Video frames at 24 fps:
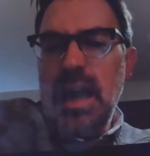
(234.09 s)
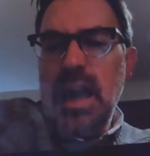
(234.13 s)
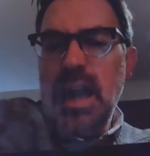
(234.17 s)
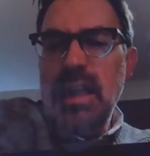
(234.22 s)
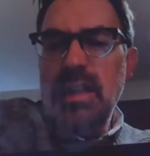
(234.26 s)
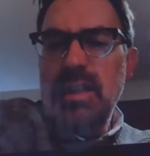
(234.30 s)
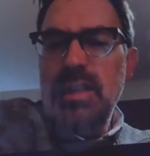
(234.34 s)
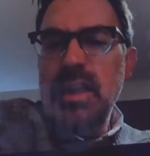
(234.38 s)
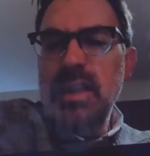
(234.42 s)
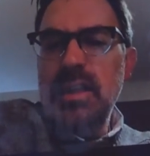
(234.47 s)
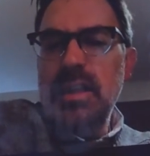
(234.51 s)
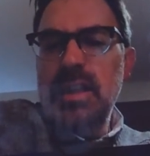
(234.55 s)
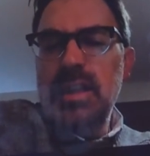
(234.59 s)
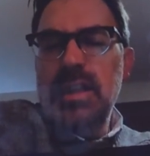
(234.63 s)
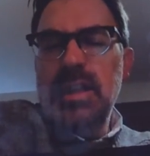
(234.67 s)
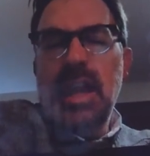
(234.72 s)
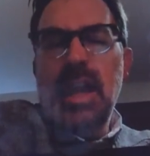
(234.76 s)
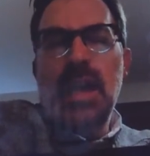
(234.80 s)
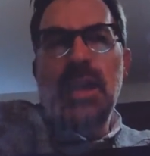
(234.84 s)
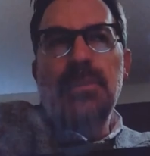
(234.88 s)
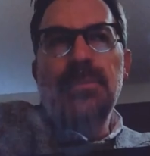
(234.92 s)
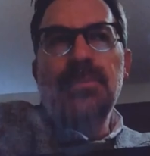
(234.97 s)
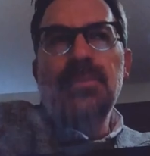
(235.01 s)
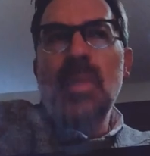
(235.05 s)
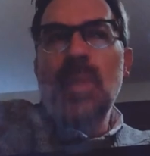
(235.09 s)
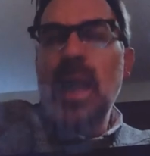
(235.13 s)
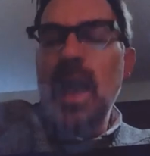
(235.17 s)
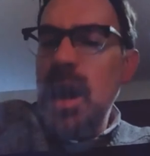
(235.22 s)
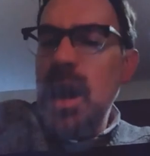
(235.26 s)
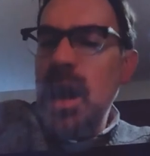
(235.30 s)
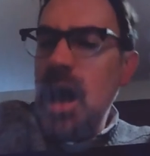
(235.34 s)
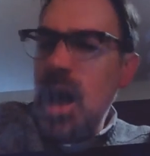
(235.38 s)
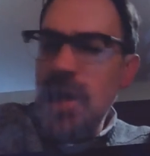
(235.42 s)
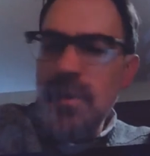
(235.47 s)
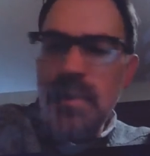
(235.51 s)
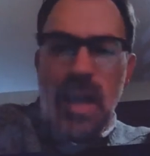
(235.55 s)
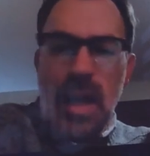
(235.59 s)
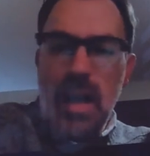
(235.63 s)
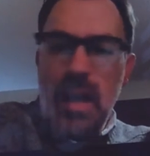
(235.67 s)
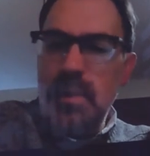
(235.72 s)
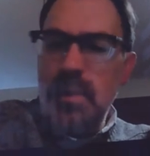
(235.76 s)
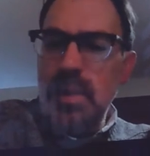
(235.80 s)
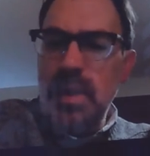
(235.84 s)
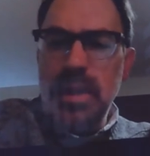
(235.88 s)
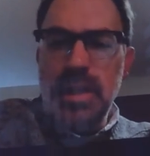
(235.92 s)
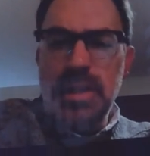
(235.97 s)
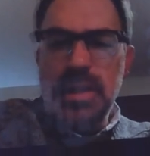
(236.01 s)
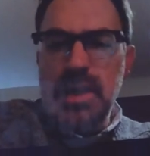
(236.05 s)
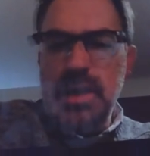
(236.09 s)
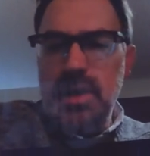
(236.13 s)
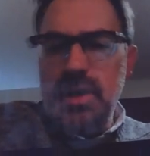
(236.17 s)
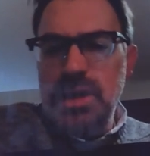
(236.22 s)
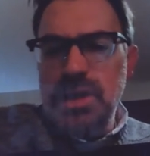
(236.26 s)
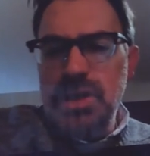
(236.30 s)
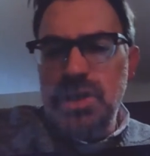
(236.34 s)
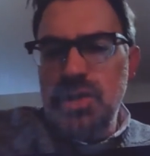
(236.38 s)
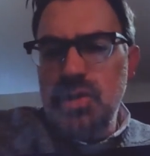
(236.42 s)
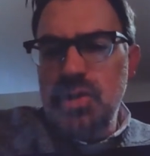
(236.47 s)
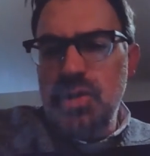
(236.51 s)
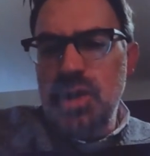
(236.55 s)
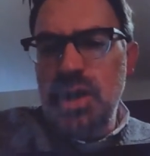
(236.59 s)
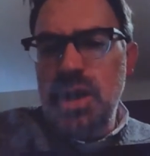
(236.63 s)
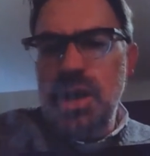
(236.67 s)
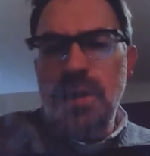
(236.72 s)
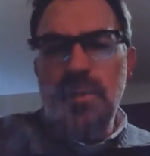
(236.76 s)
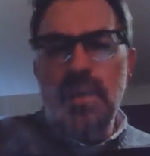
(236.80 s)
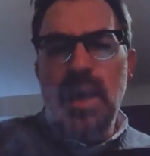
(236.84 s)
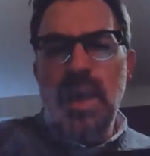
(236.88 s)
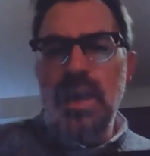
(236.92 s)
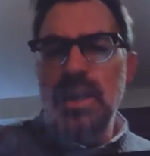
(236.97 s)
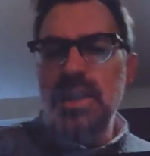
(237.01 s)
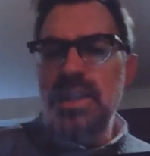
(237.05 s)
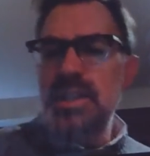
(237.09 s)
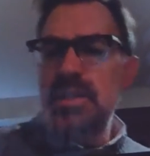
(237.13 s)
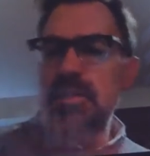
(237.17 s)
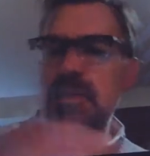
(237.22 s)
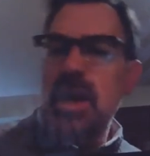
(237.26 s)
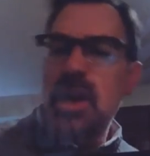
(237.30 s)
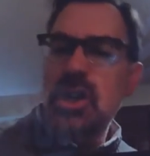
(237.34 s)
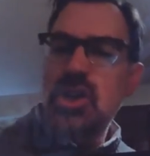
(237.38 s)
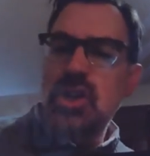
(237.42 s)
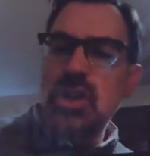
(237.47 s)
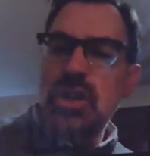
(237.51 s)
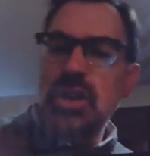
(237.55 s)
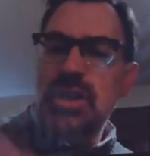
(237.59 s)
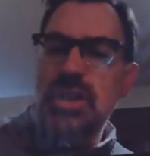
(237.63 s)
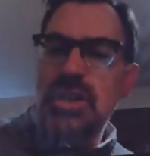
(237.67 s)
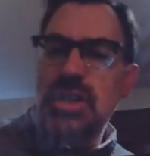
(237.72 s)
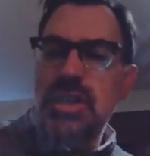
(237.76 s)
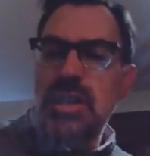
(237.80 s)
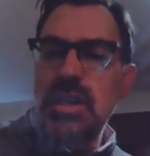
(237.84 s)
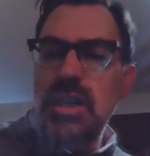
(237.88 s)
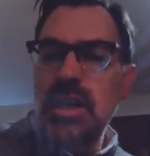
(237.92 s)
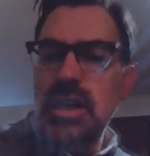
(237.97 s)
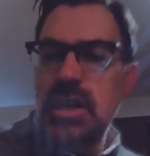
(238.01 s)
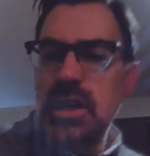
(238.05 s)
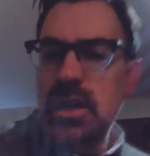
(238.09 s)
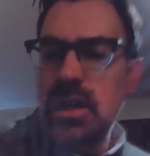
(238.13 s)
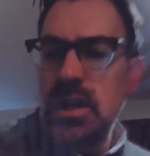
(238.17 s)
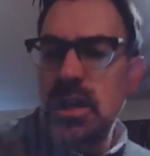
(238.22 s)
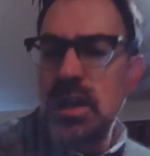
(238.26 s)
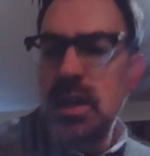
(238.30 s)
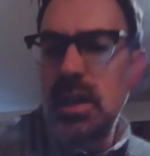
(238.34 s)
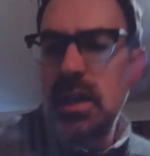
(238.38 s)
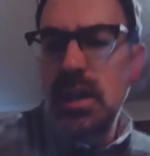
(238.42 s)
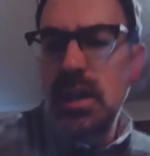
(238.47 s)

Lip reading: I think that, and I'm not a military historian, I'm not a specialist in